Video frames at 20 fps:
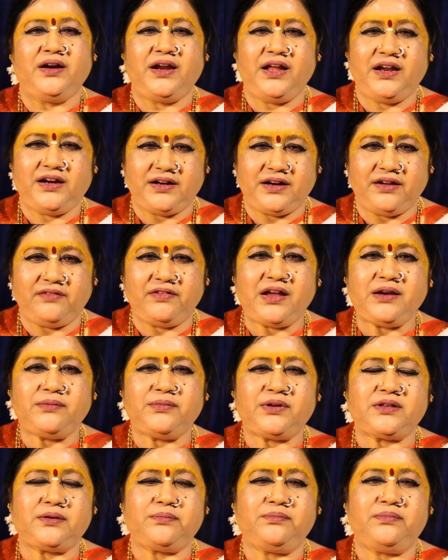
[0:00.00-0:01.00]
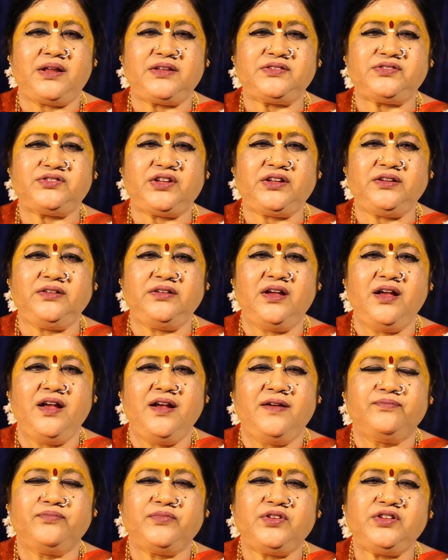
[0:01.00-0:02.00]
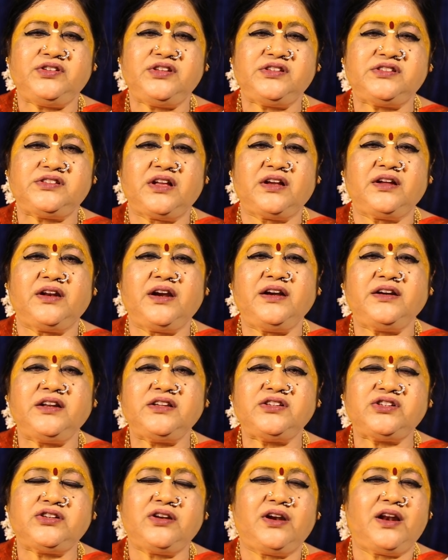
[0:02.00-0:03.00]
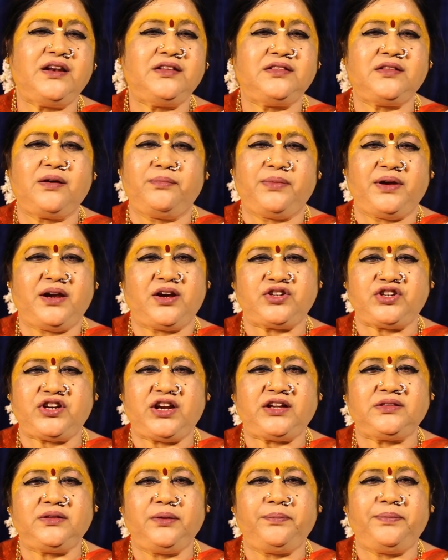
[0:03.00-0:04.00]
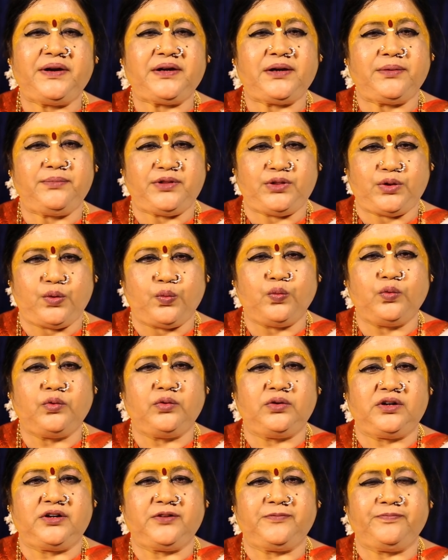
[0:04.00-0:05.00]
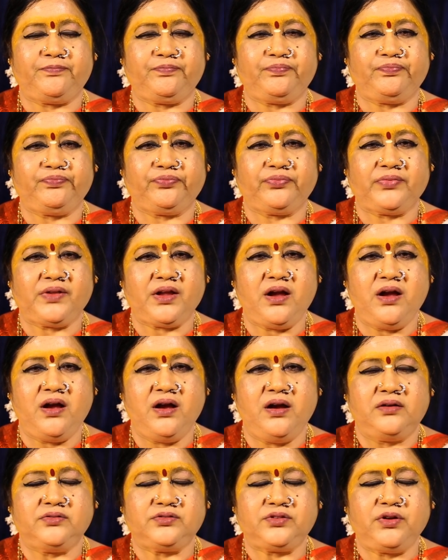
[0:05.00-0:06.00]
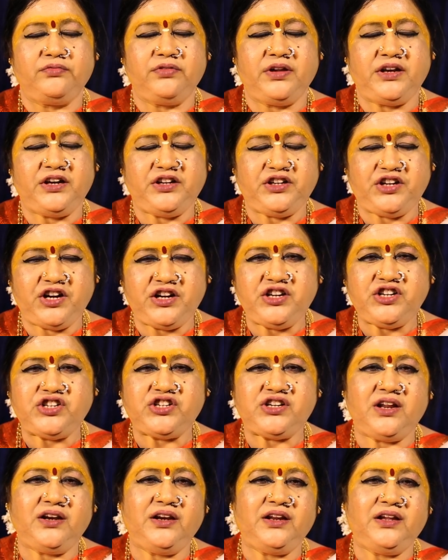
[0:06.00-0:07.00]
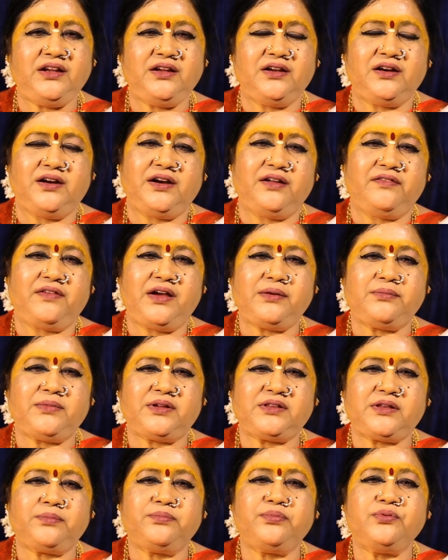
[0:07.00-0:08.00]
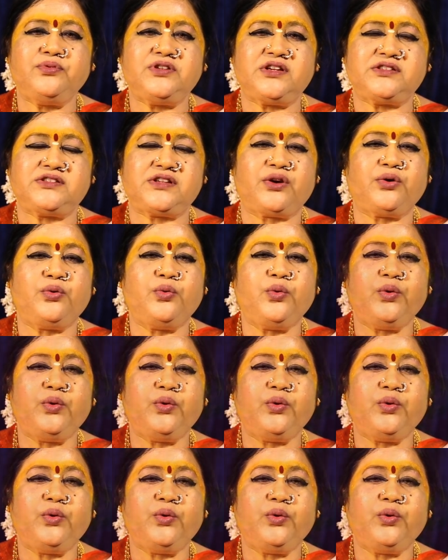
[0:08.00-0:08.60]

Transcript: take Divine Mother blessing. This is the greatest Lalitambika Shakti Petam in the world. So very traditionally, Divine Mother Pujas are